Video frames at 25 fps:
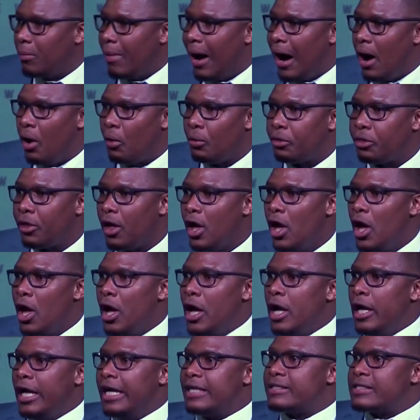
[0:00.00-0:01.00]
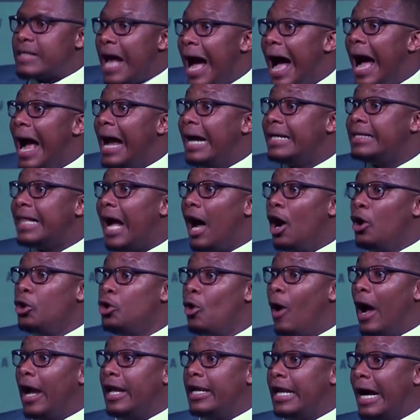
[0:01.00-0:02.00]
mouth, it's either
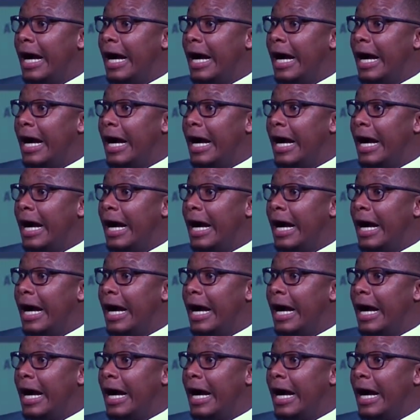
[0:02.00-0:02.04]
you are in